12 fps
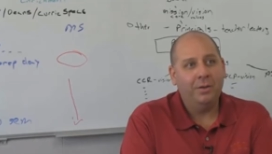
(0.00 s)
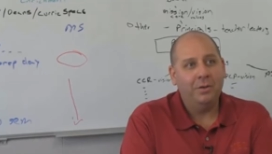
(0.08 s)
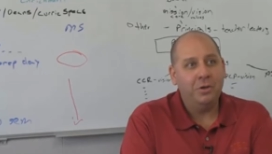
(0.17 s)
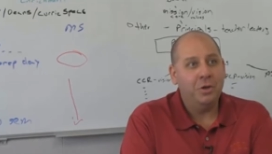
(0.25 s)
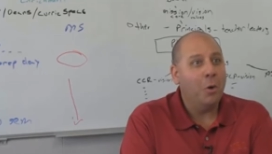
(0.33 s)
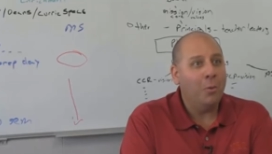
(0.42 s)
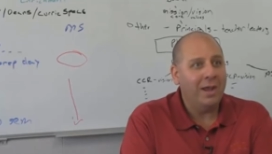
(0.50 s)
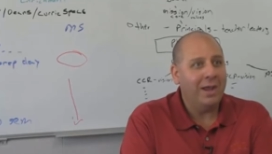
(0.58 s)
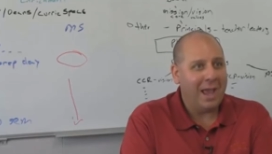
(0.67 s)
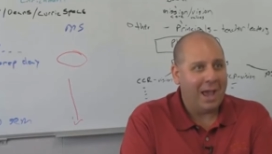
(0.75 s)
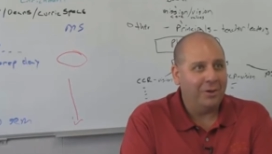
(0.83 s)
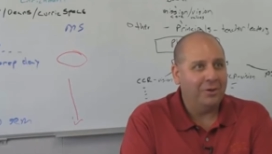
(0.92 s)

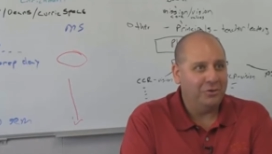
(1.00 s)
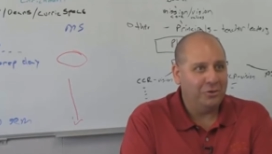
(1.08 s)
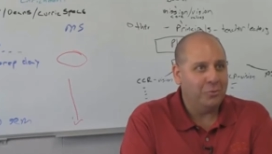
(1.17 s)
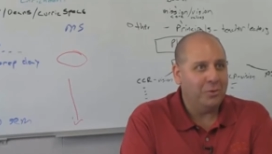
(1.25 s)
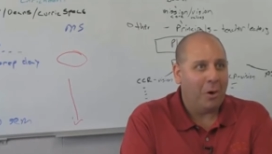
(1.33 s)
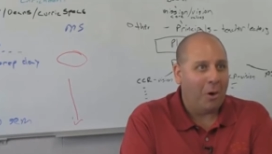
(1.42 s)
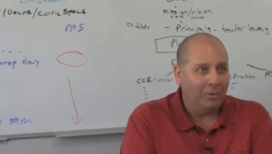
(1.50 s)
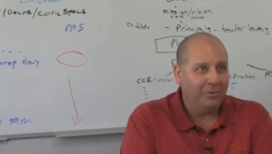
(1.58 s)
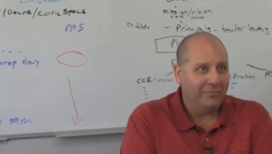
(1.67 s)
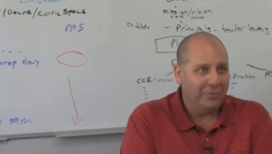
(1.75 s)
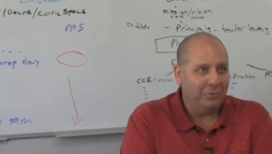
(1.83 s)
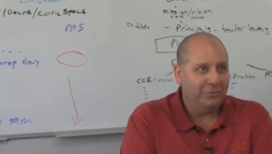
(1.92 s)
knowing how to do all
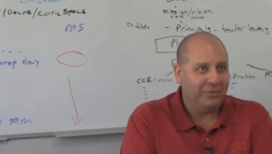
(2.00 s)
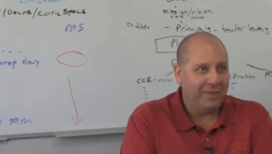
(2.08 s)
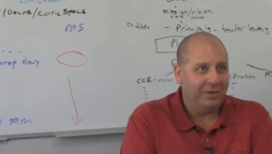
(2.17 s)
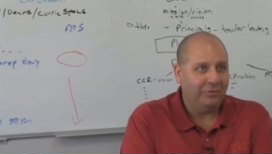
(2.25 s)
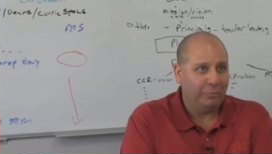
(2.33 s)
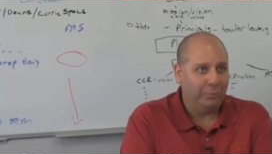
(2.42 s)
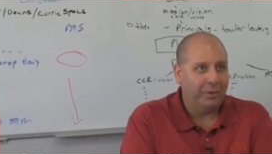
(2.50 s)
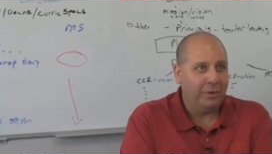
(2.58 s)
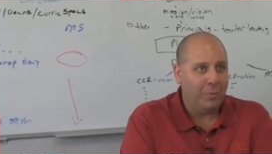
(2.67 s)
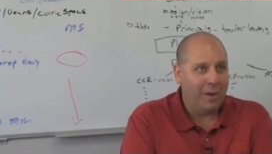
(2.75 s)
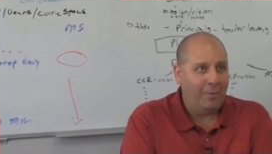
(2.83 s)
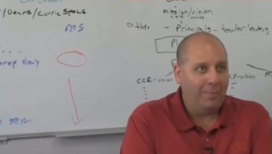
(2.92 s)
of those things
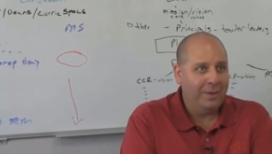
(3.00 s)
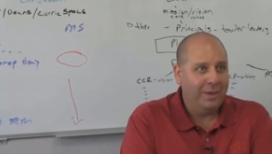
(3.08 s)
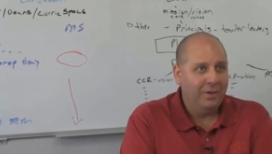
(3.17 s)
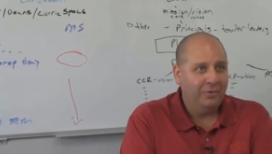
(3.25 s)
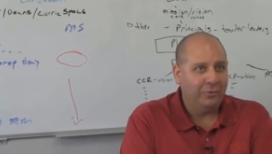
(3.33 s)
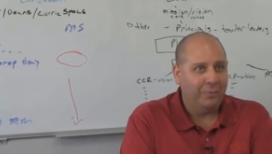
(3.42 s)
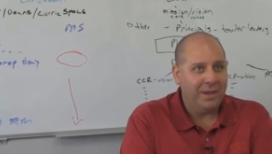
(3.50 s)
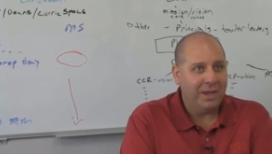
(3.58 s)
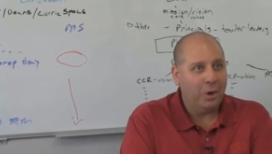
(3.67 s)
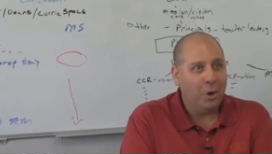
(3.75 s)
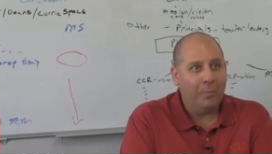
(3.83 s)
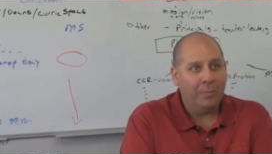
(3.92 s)
really well. So
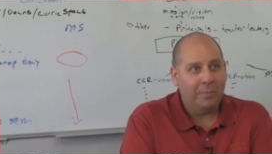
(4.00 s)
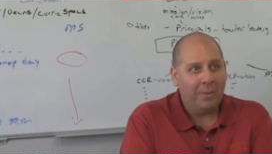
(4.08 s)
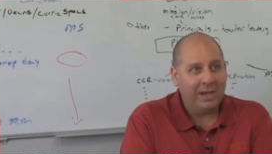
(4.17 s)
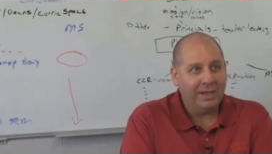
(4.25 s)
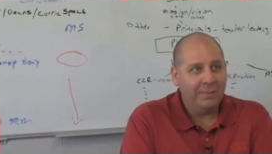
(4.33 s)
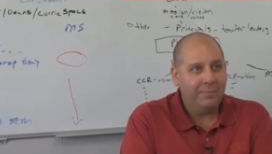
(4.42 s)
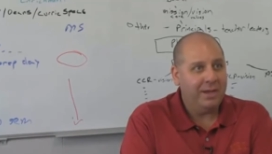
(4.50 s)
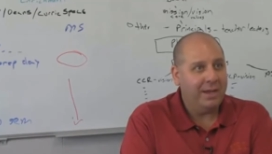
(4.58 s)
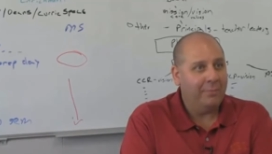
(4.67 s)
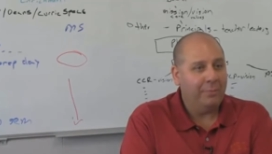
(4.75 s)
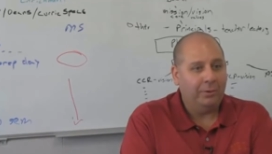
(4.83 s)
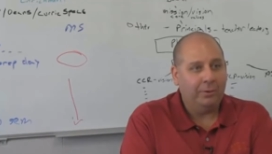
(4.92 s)
being open-minded,
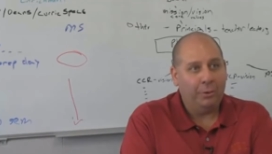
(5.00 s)
being able to